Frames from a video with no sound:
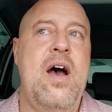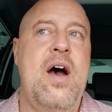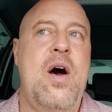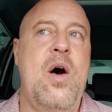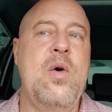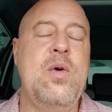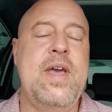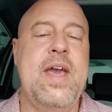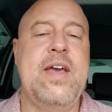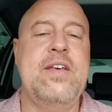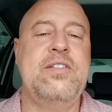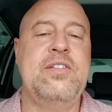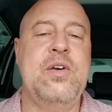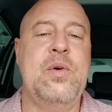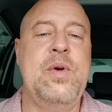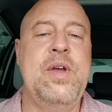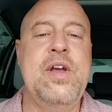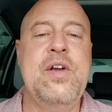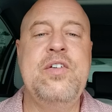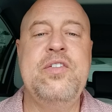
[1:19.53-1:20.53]
okay, so
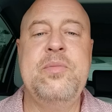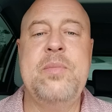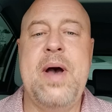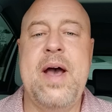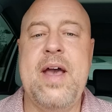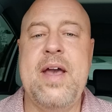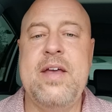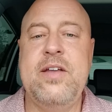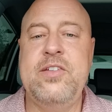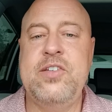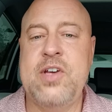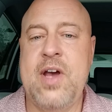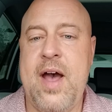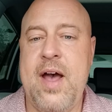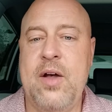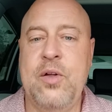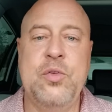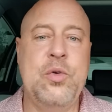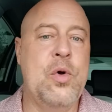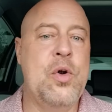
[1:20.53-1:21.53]
here's my
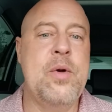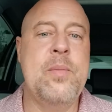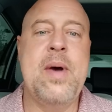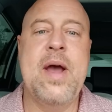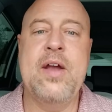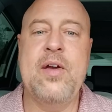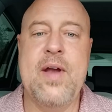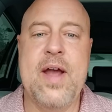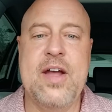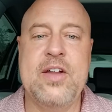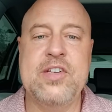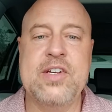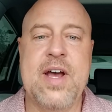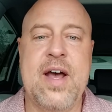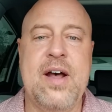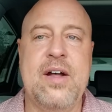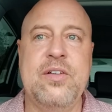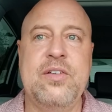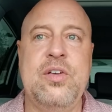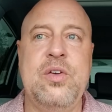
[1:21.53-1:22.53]
child or my
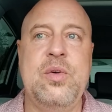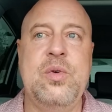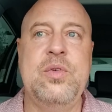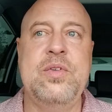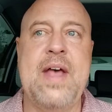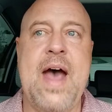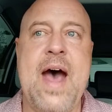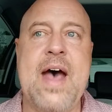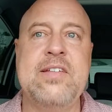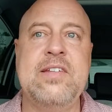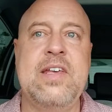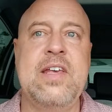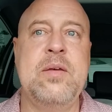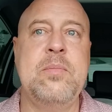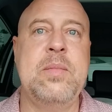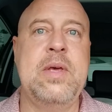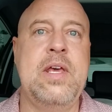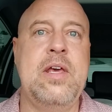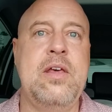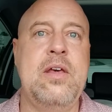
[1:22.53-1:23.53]
grandchild who's asking
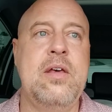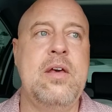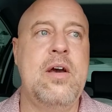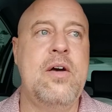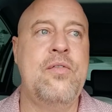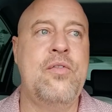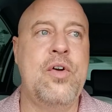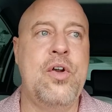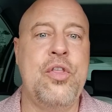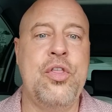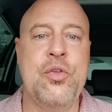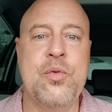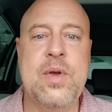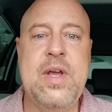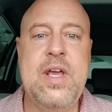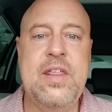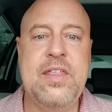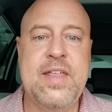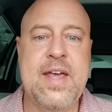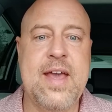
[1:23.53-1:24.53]
me for
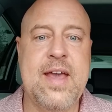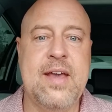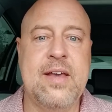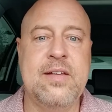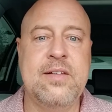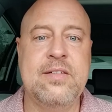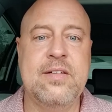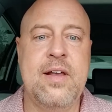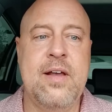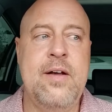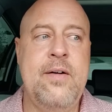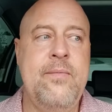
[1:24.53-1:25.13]
three things